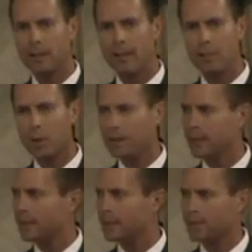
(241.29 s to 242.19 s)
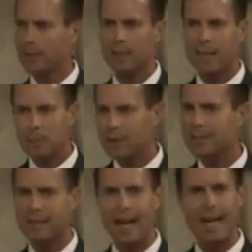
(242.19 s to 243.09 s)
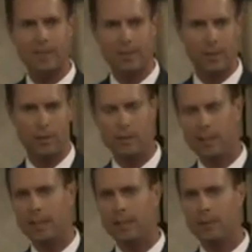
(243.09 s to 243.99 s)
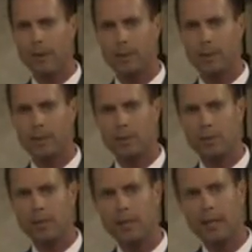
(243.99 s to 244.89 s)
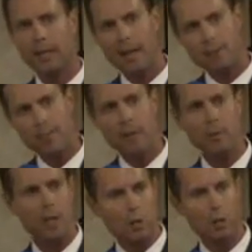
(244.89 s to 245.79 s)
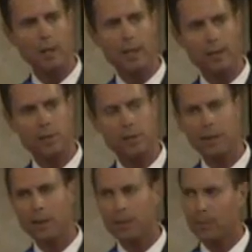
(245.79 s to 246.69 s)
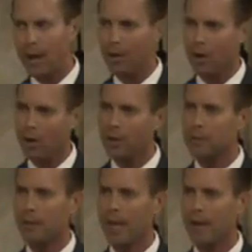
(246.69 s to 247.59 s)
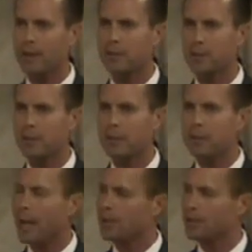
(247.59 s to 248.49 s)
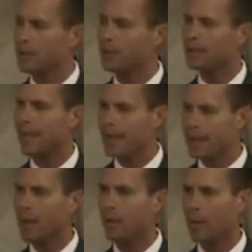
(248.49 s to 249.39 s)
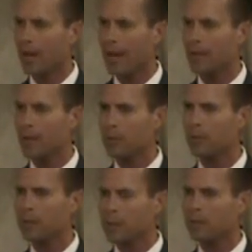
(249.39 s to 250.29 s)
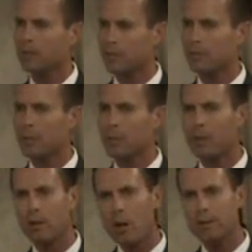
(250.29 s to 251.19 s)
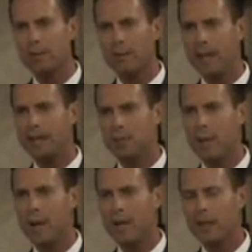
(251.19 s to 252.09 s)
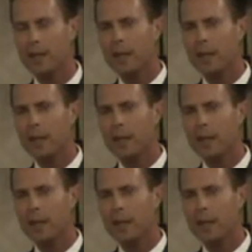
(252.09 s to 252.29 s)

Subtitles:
I've worked in a district double the size of the 13th Congressional District, and I've met with local leaders throughout all those counties to make sure that they know how government can serve them in a cost-effective way.